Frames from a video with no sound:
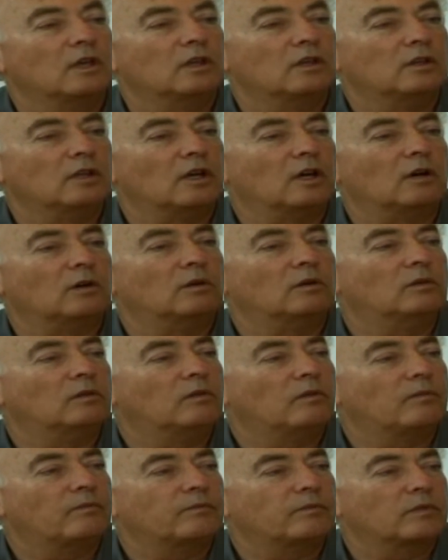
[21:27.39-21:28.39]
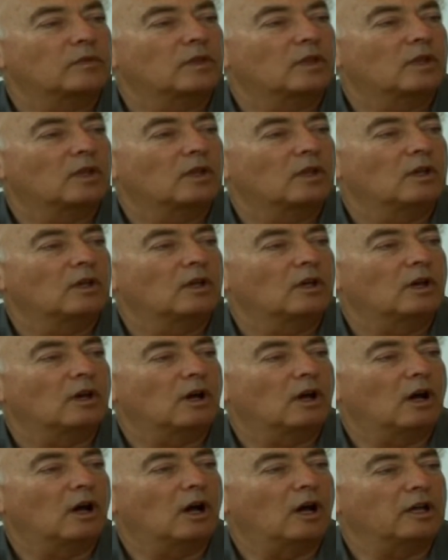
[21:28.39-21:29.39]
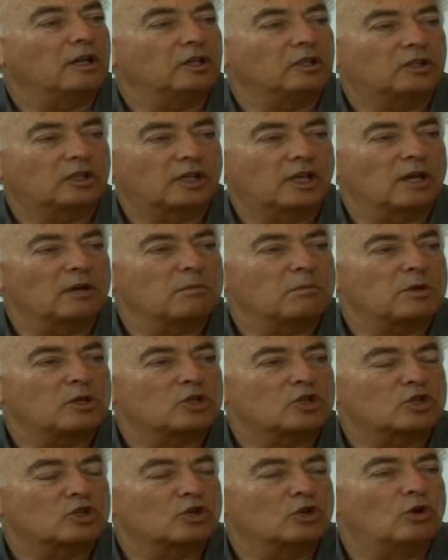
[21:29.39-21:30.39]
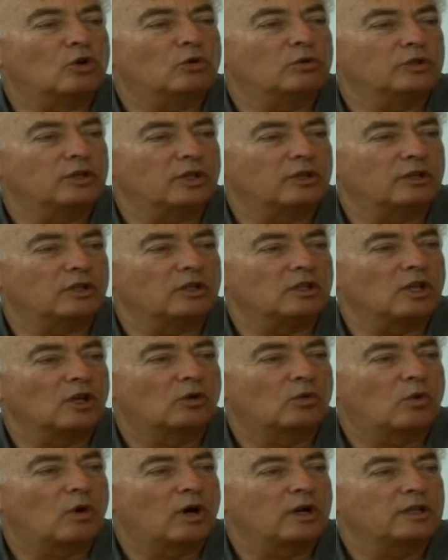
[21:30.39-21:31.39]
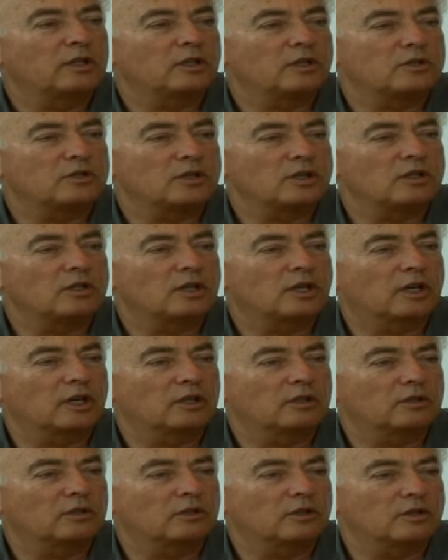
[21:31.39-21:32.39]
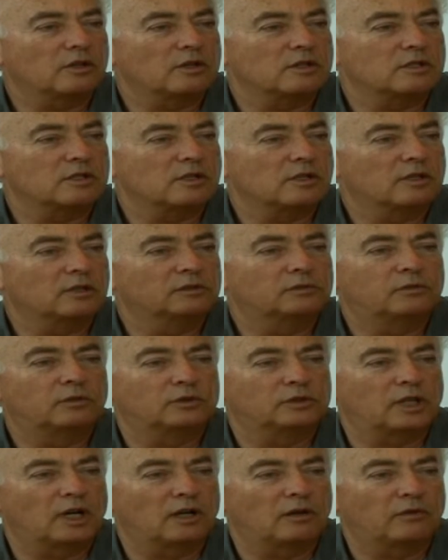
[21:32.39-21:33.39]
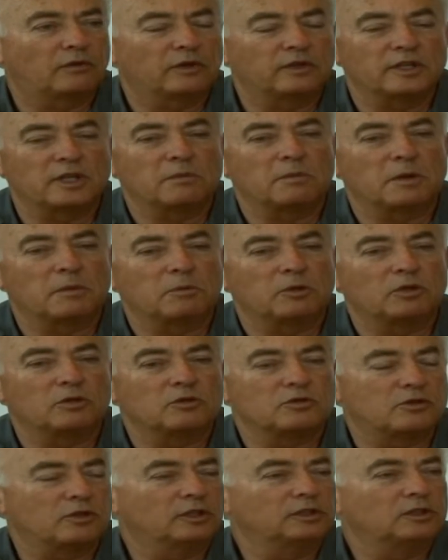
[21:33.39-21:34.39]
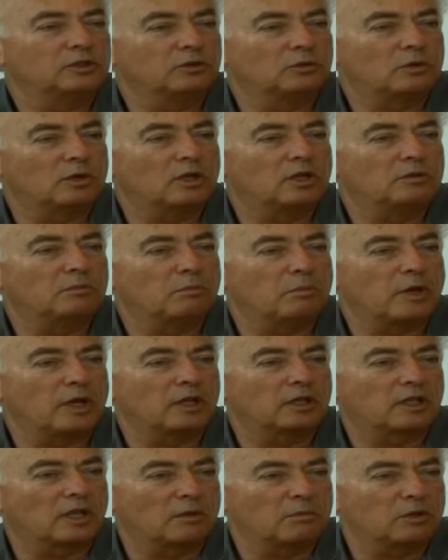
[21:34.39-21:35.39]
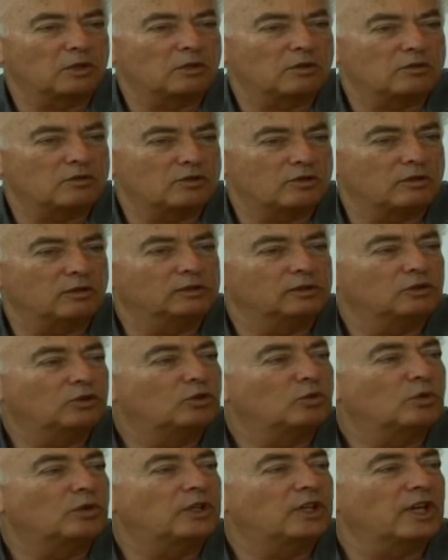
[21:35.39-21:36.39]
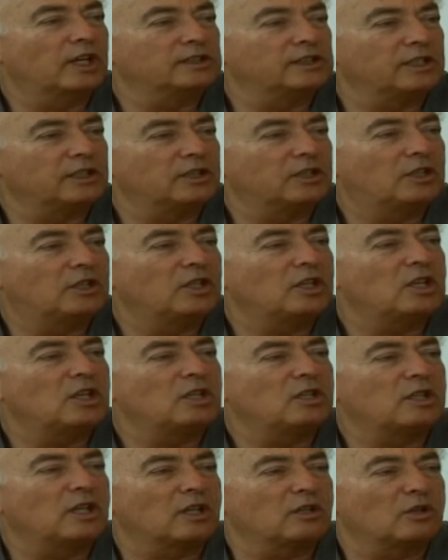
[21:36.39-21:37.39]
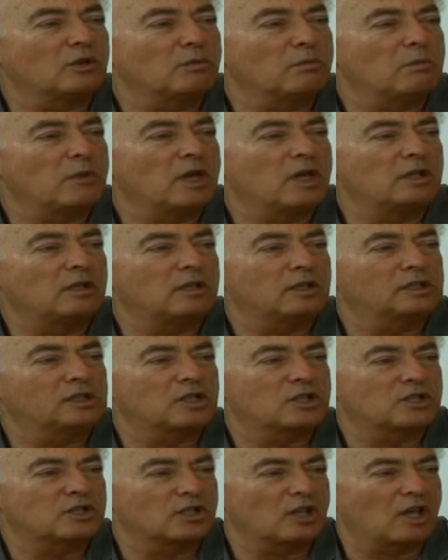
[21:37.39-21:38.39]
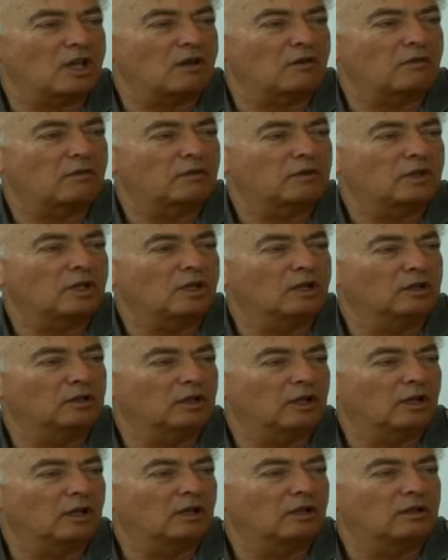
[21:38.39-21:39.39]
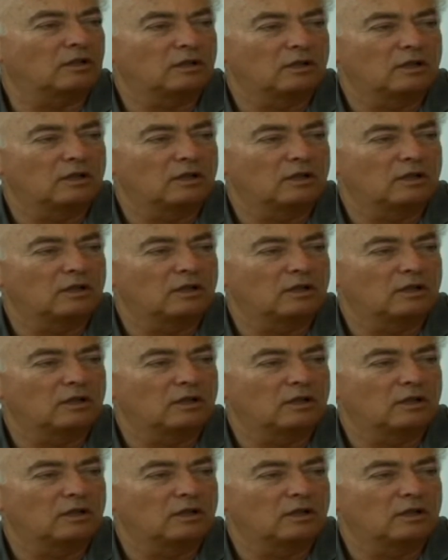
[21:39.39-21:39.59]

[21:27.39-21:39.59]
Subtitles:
Now, it can be shown that the inequalities indicated earlier for alpha, namely between 0 and 1, beta between 0 and 2, guarantee that the matrix F tilde,